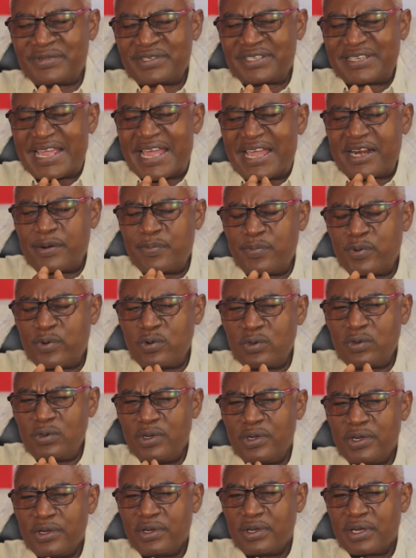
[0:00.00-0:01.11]

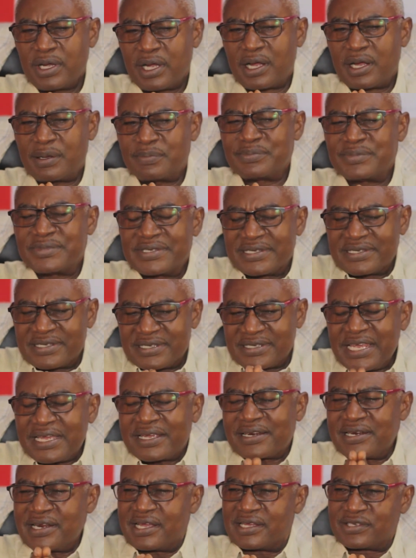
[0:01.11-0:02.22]
terrible
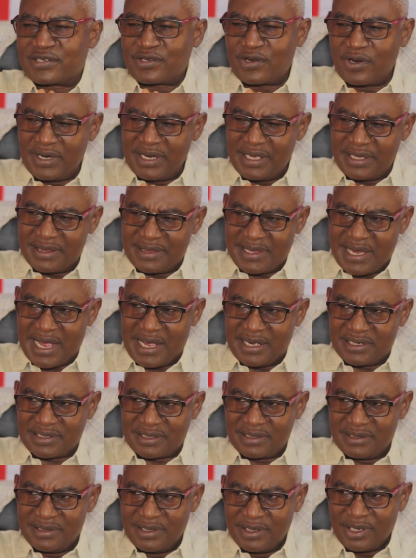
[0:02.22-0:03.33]
sickness, call it
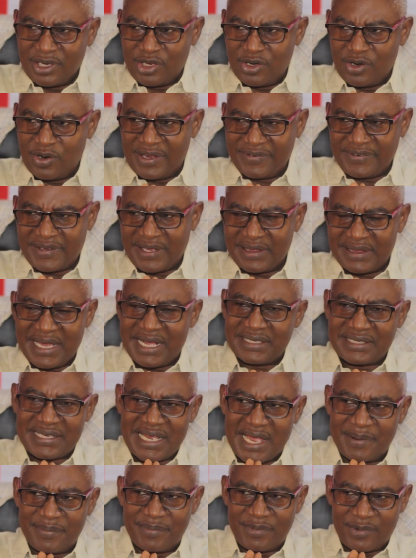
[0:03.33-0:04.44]
that, you know, as at that
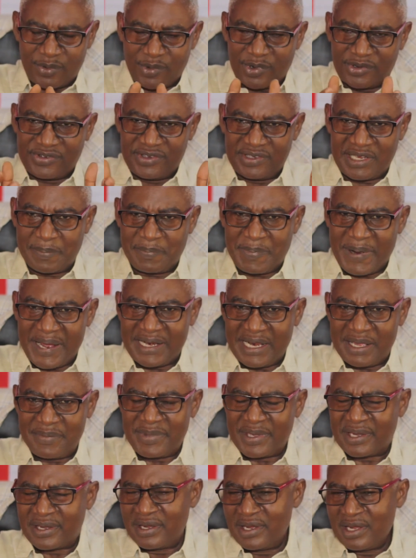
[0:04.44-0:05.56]
time it was in the
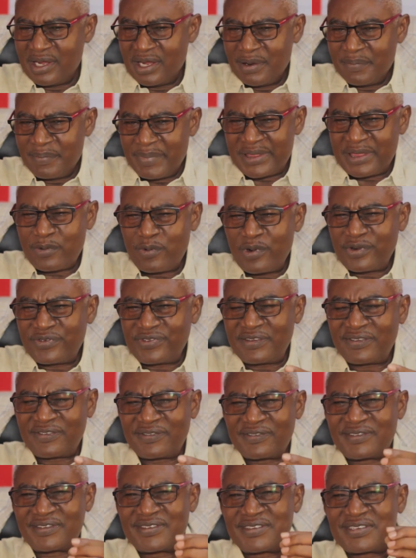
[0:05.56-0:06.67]
pandemic, but there was
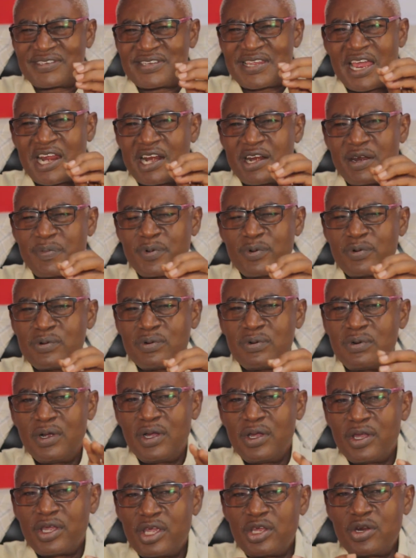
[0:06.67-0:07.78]
this terrible,
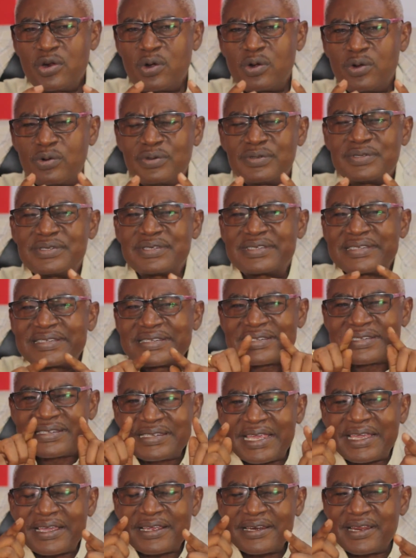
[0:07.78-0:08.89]
you know,
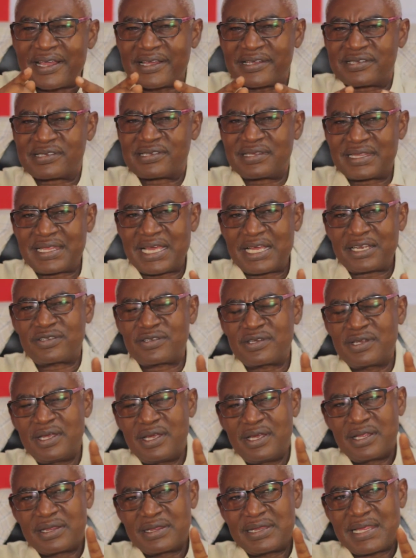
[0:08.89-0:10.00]
sickness that
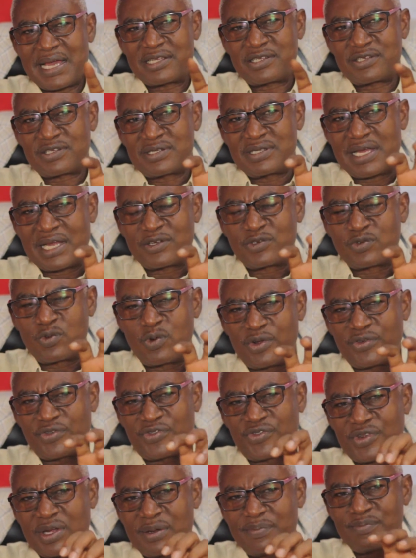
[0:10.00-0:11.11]

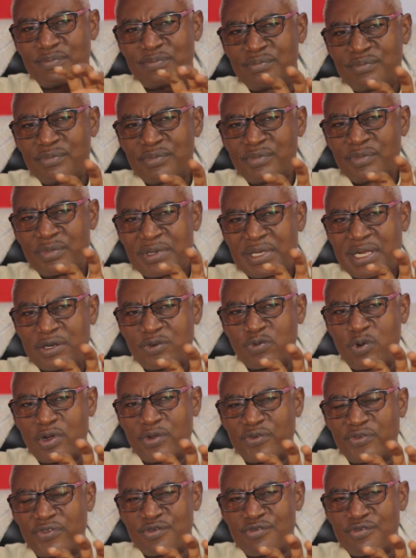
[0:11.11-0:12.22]
was